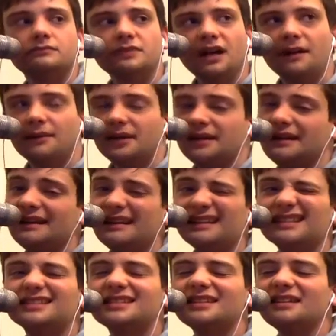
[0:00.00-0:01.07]
he
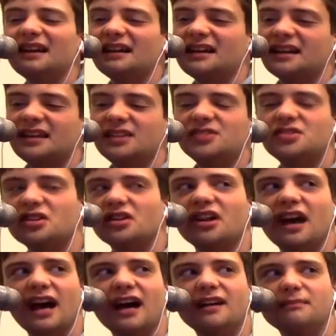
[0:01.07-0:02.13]
should have
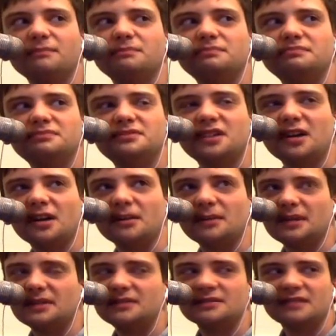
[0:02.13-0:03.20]
had
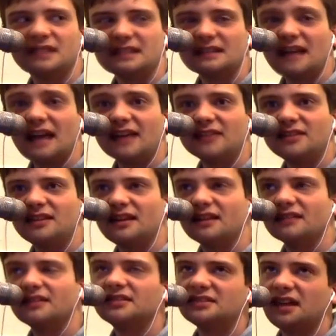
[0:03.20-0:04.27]
tournament at
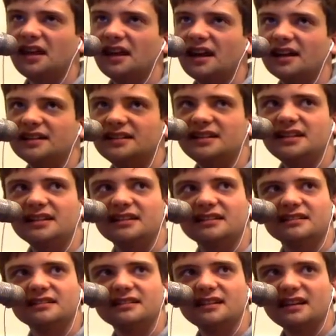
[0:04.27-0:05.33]
least NIT.
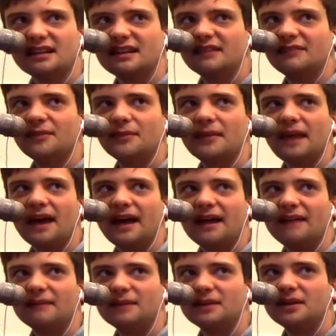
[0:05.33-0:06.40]
Give him
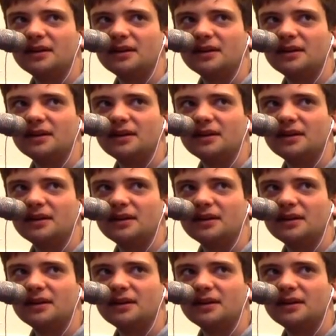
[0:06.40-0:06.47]
that, but no.